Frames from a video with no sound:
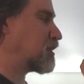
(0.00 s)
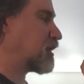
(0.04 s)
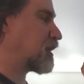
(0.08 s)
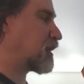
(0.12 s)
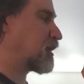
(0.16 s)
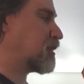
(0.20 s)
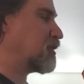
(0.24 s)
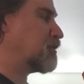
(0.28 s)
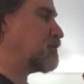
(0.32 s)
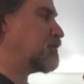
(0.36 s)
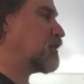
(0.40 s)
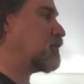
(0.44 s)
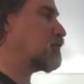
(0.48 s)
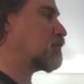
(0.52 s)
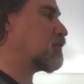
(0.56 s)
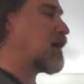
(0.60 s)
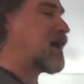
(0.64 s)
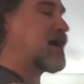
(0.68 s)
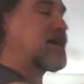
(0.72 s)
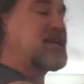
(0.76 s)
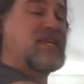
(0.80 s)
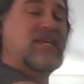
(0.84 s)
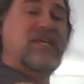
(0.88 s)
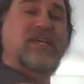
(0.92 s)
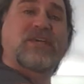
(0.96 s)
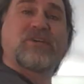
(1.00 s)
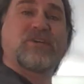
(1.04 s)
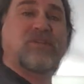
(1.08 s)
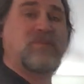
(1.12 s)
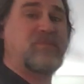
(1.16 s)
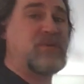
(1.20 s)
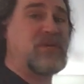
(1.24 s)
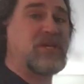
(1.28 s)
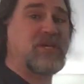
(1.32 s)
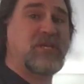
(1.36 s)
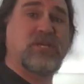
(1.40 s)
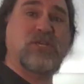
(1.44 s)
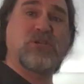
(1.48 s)
It could be right. It could
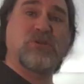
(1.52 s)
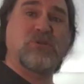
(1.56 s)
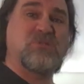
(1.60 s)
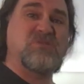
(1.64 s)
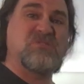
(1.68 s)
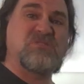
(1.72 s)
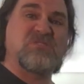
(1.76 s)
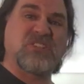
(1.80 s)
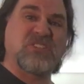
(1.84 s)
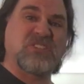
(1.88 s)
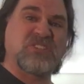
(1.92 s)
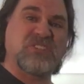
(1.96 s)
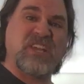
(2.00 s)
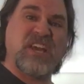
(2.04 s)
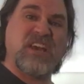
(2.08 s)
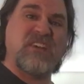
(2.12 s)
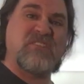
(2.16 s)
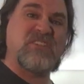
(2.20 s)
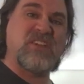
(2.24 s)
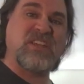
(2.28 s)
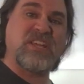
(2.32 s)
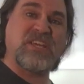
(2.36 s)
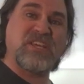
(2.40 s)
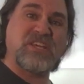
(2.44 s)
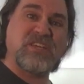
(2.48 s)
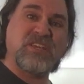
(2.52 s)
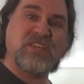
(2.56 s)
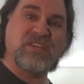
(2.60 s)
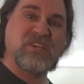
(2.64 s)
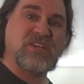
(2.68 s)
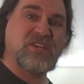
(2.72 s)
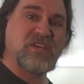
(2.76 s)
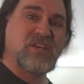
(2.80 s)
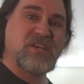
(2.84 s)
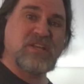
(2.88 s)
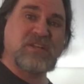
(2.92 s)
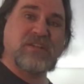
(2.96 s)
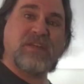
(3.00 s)
be acute. It doesn't have any,
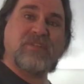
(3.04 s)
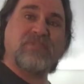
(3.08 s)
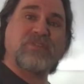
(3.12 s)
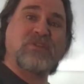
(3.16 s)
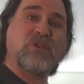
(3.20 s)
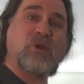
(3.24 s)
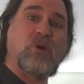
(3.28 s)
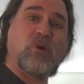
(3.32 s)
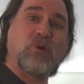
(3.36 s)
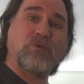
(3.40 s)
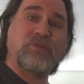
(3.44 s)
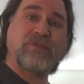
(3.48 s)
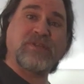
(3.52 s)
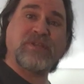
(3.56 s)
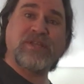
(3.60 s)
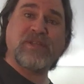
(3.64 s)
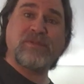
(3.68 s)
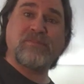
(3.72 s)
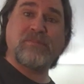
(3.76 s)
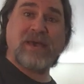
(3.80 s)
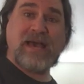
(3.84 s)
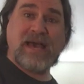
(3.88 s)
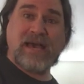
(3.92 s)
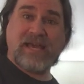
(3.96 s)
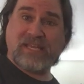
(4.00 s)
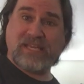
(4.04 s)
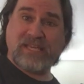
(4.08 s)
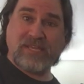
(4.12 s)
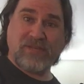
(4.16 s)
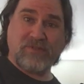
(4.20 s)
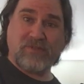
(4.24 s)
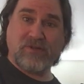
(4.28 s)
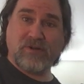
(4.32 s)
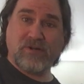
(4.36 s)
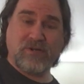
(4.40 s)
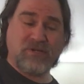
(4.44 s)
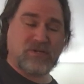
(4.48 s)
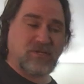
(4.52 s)
nothing holding it back
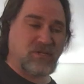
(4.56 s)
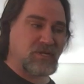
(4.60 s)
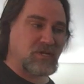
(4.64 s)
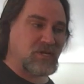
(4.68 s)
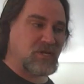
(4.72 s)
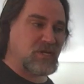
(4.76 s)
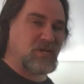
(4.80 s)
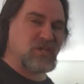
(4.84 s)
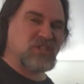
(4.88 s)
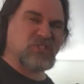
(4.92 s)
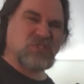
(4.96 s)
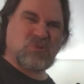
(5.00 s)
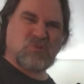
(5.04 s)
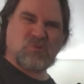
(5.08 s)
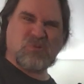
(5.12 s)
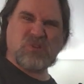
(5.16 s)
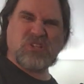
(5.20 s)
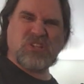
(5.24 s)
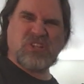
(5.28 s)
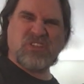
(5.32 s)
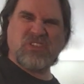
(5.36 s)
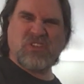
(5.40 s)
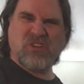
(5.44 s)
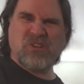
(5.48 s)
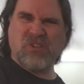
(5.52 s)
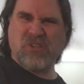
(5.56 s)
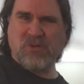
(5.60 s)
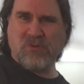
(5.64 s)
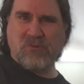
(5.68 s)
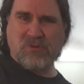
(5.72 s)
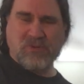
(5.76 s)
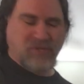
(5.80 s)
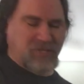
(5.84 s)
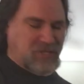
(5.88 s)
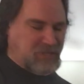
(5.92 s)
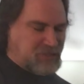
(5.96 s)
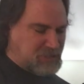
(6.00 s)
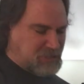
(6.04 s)
either. So really the only
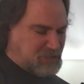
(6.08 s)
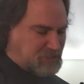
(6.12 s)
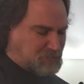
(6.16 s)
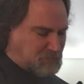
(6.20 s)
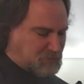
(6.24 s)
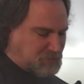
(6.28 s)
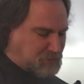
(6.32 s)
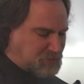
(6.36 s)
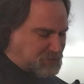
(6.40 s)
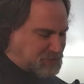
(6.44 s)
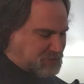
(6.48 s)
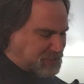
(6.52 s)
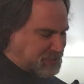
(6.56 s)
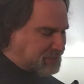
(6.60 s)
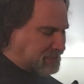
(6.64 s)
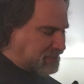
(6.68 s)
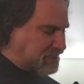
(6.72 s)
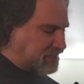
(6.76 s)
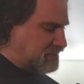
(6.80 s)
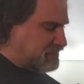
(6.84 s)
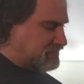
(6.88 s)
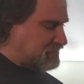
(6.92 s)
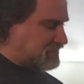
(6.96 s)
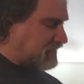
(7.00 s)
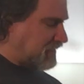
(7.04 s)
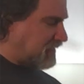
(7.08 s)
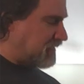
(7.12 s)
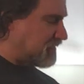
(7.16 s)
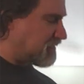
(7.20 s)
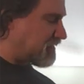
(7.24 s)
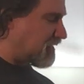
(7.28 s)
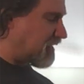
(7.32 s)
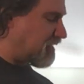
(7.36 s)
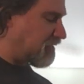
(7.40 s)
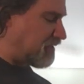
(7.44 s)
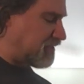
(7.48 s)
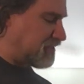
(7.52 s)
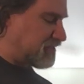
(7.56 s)
one that, that really kind of stands
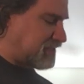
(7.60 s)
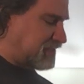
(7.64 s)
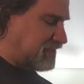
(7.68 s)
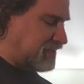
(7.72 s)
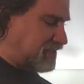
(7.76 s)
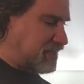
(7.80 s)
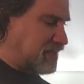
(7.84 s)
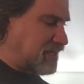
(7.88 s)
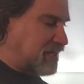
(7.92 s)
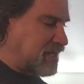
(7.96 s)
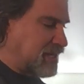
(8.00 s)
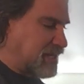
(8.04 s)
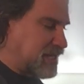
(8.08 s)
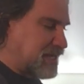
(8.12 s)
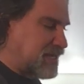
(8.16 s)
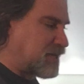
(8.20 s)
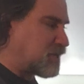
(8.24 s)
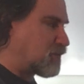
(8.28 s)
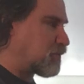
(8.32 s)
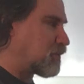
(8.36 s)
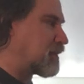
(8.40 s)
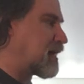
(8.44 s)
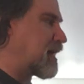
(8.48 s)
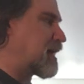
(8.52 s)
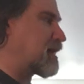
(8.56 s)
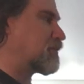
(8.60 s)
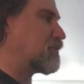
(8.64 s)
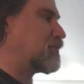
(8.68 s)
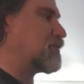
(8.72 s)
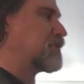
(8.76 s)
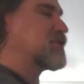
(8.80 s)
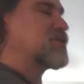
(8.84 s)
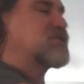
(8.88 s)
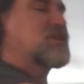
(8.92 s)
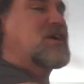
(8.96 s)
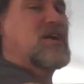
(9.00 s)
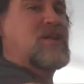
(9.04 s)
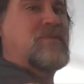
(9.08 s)
out is that equilateral
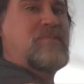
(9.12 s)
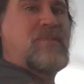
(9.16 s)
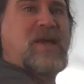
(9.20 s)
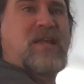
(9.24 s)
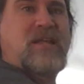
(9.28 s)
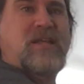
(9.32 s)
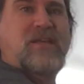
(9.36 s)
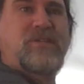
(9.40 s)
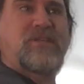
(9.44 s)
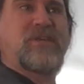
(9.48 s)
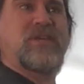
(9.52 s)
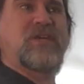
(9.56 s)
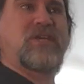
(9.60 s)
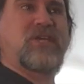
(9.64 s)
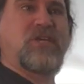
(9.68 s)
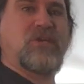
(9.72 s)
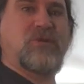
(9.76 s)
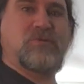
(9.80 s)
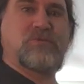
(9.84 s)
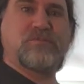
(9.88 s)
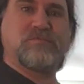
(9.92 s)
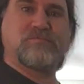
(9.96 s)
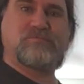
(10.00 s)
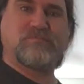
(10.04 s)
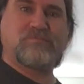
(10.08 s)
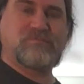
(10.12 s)
is automatically acute.